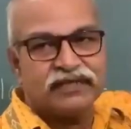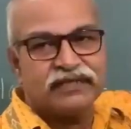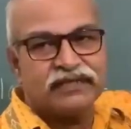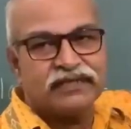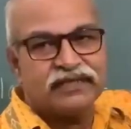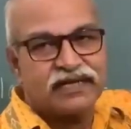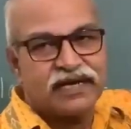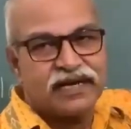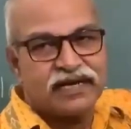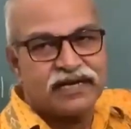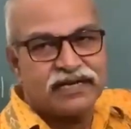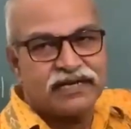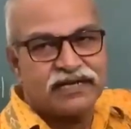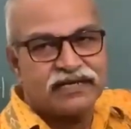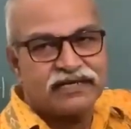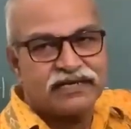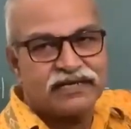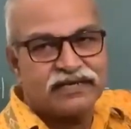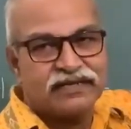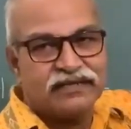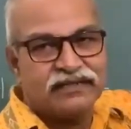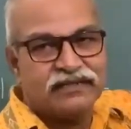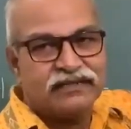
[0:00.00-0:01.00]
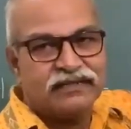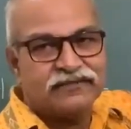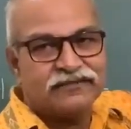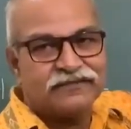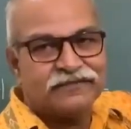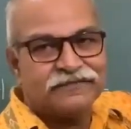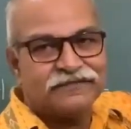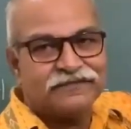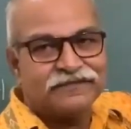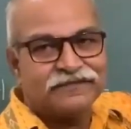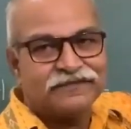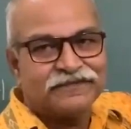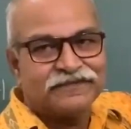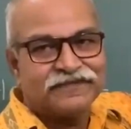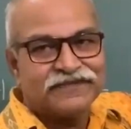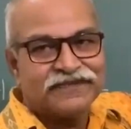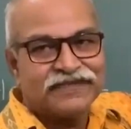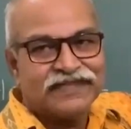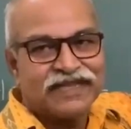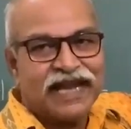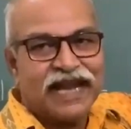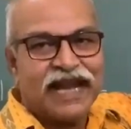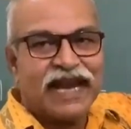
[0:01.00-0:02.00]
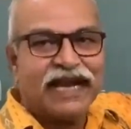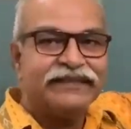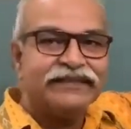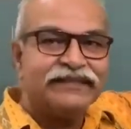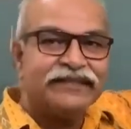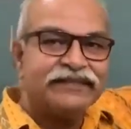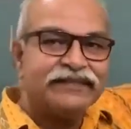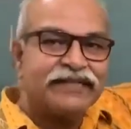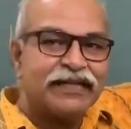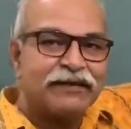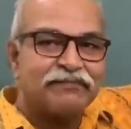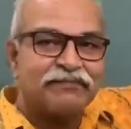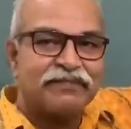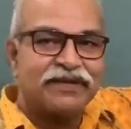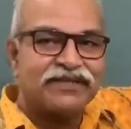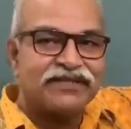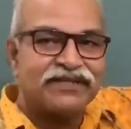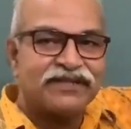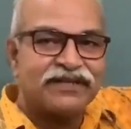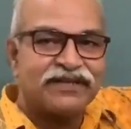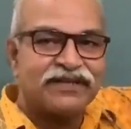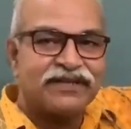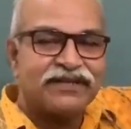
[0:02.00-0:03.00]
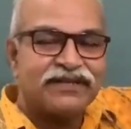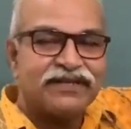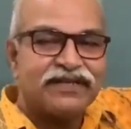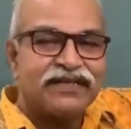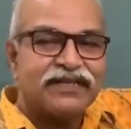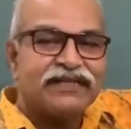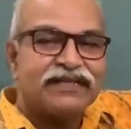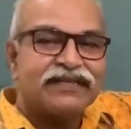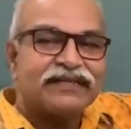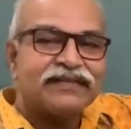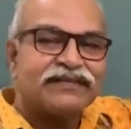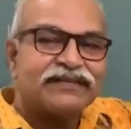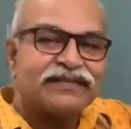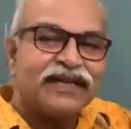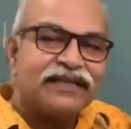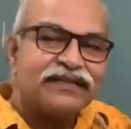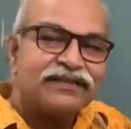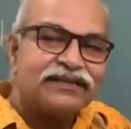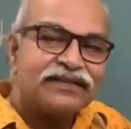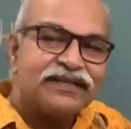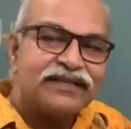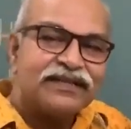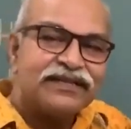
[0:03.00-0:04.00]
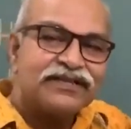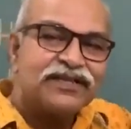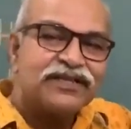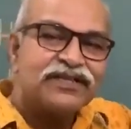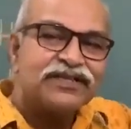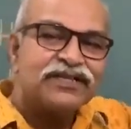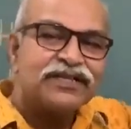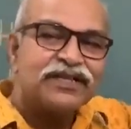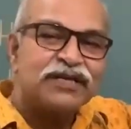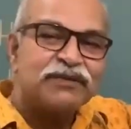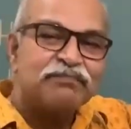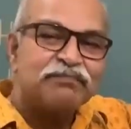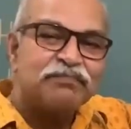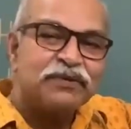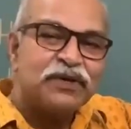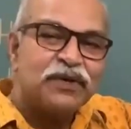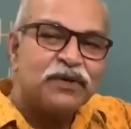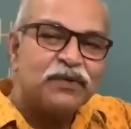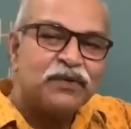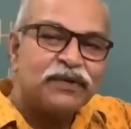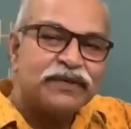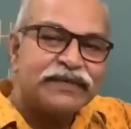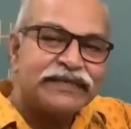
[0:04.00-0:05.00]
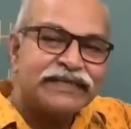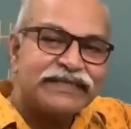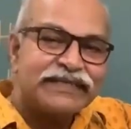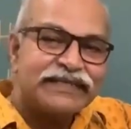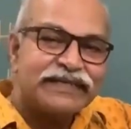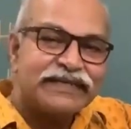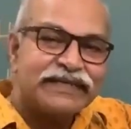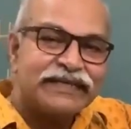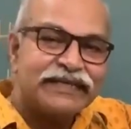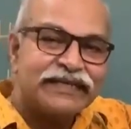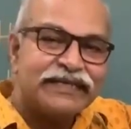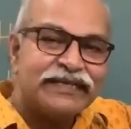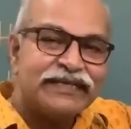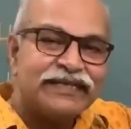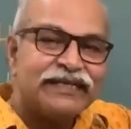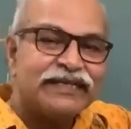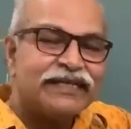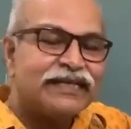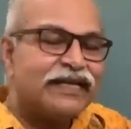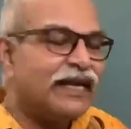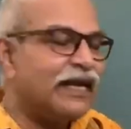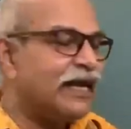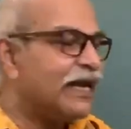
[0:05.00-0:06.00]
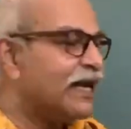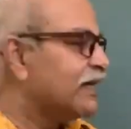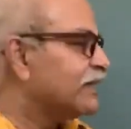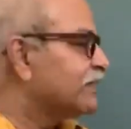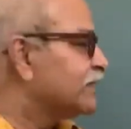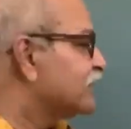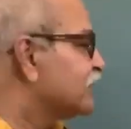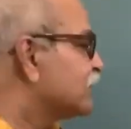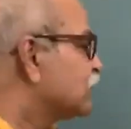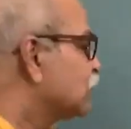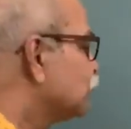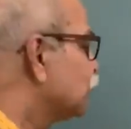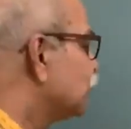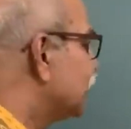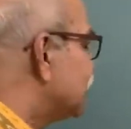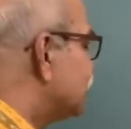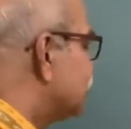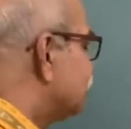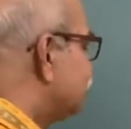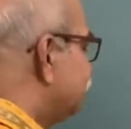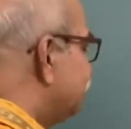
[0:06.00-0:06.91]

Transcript: in the radiation and the temperature, that relationship was studied, and it's known as